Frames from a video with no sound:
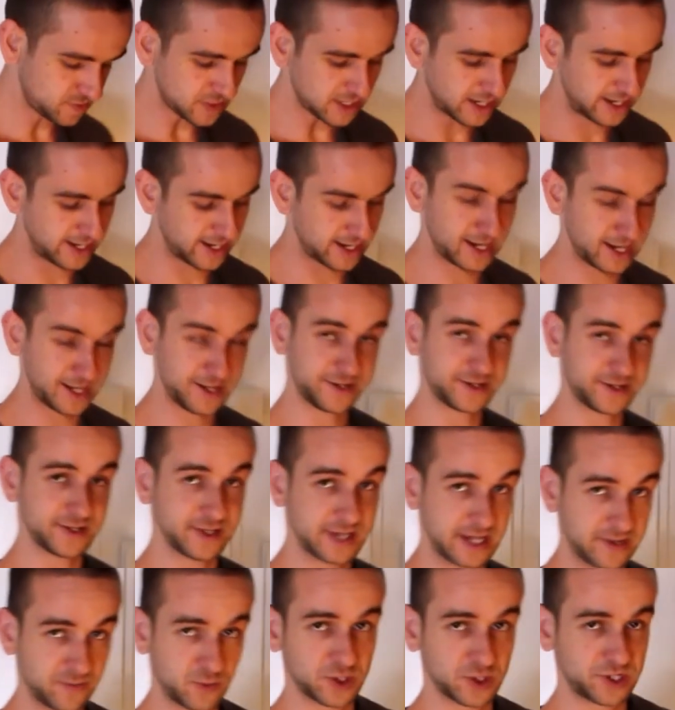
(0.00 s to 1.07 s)
And
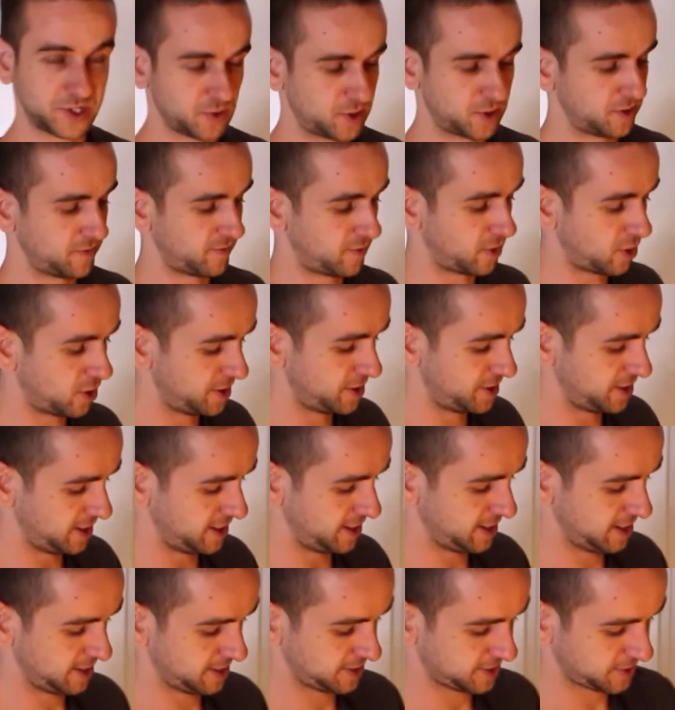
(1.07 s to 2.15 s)
then what you want to avoid
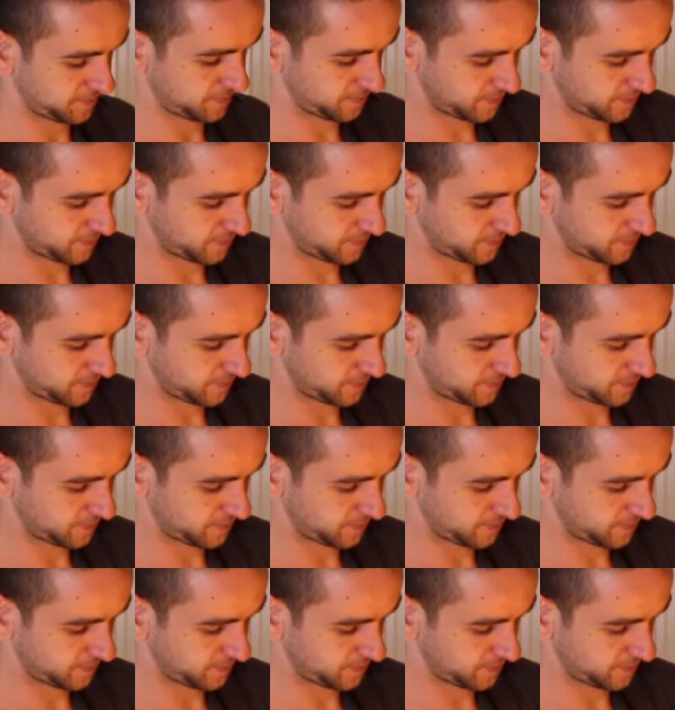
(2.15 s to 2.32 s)
is,